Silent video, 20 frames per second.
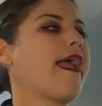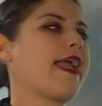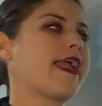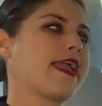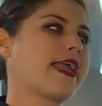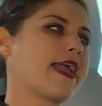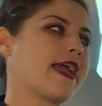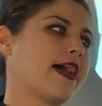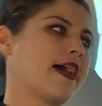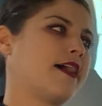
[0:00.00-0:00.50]

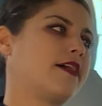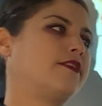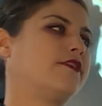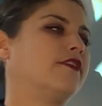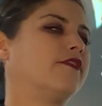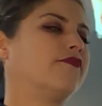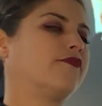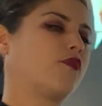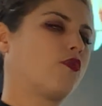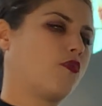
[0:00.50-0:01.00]
And
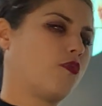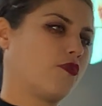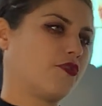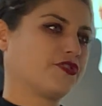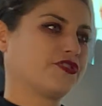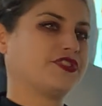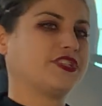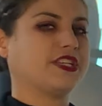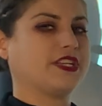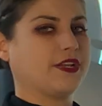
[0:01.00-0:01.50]
of
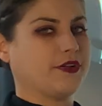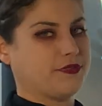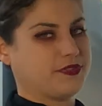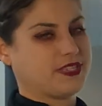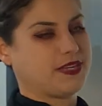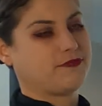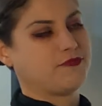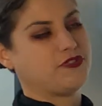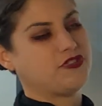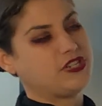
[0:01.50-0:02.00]
course, he
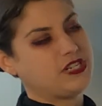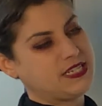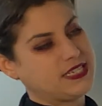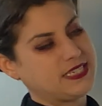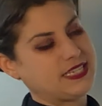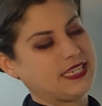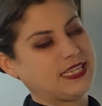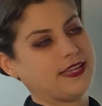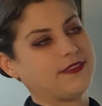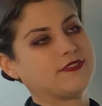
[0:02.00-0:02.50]
goes up to
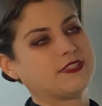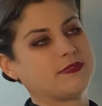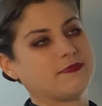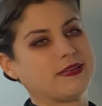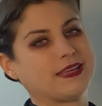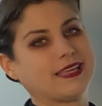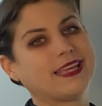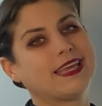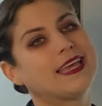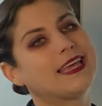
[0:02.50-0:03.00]
Jesus, he gives
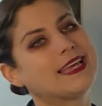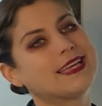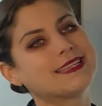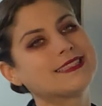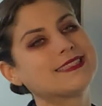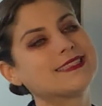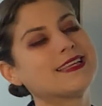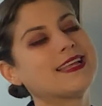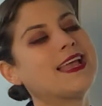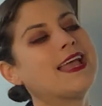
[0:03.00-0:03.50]
him a
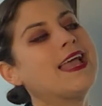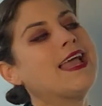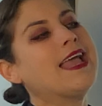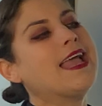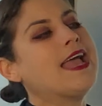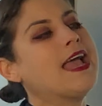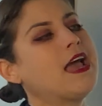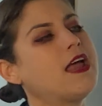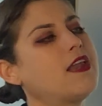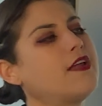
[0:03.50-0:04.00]
kiss.
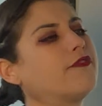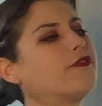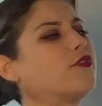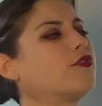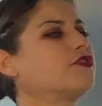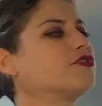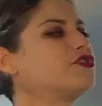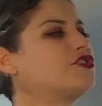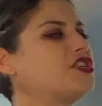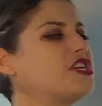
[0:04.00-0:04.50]
And of
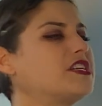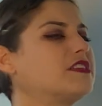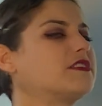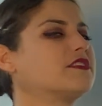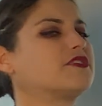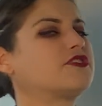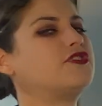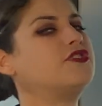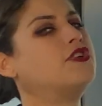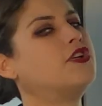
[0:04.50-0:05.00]
course,
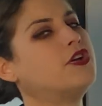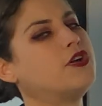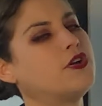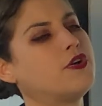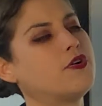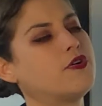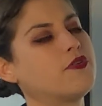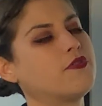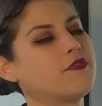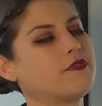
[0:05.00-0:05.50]
Jesus
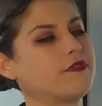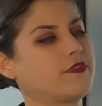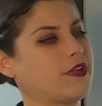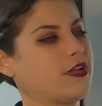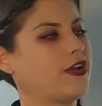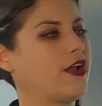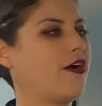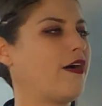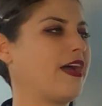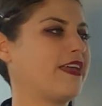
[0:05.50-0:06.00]
knew,
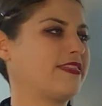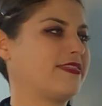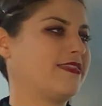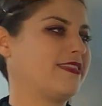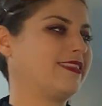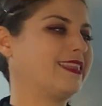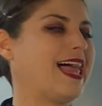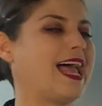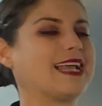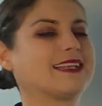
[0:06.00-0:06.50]
you know, at
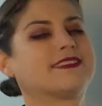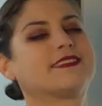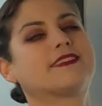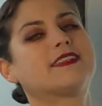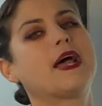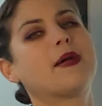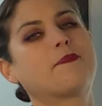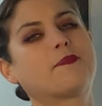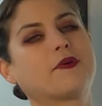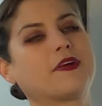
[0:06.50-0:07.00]
the Last
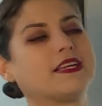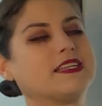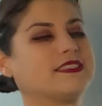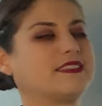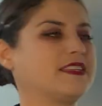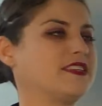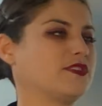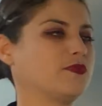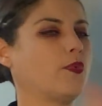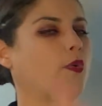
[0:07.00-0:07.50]
Supper, he
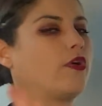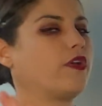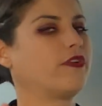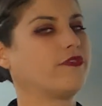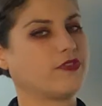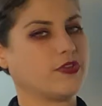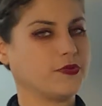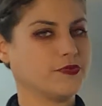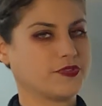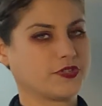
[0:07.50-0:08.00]
says, one
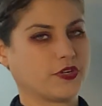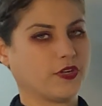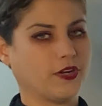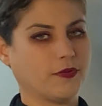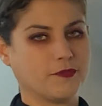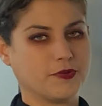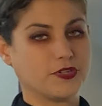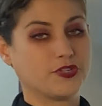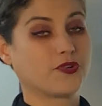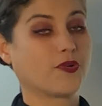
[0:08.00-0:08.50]
of you is going
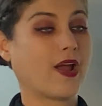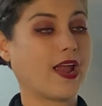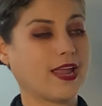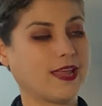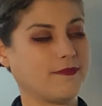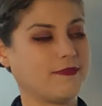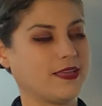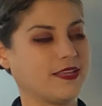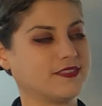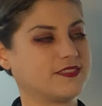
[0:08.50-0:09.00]
to
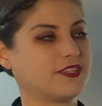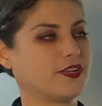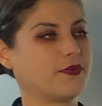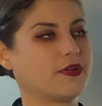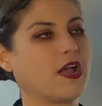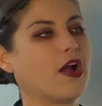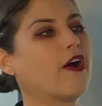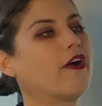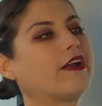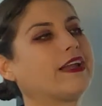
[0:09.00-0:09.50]
betray me. So
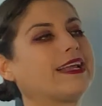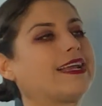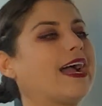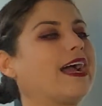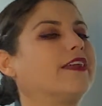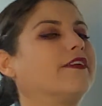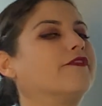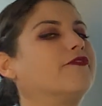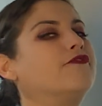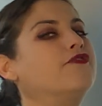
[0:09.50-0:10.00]
he already
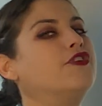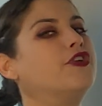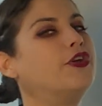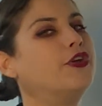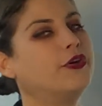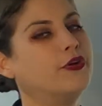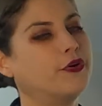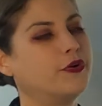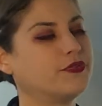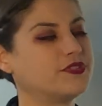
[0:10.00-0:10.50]
kind of
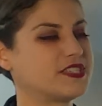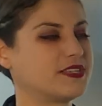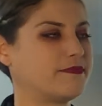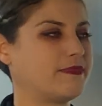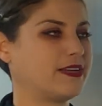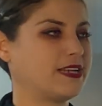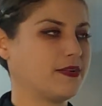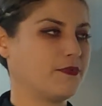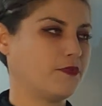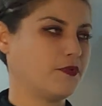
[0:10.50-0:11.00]
knew
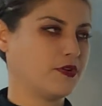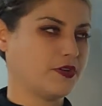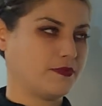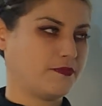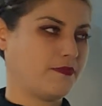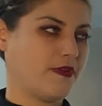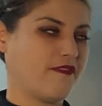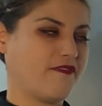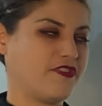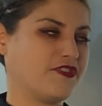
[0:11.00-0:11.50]
somebody would
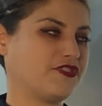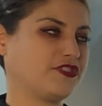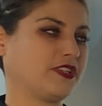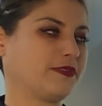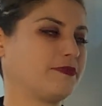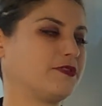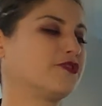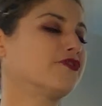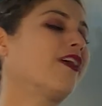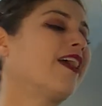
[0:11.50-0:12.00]

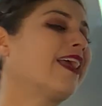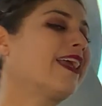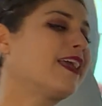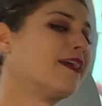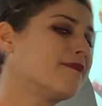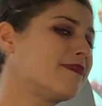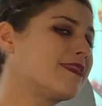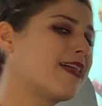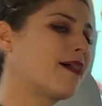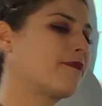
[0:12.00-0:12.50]
eventually betray
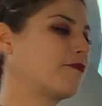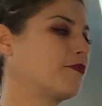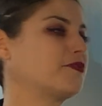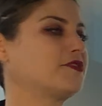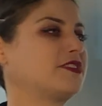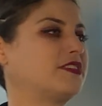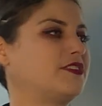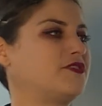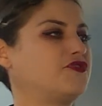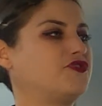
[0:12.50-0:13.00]
him, and that
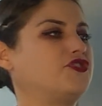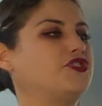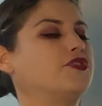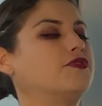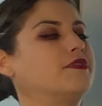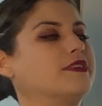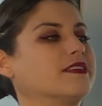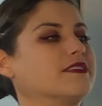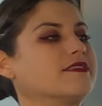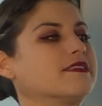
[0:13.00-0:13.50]
person is
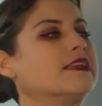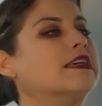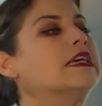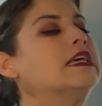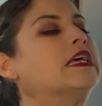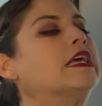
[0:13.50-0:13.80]
Judas.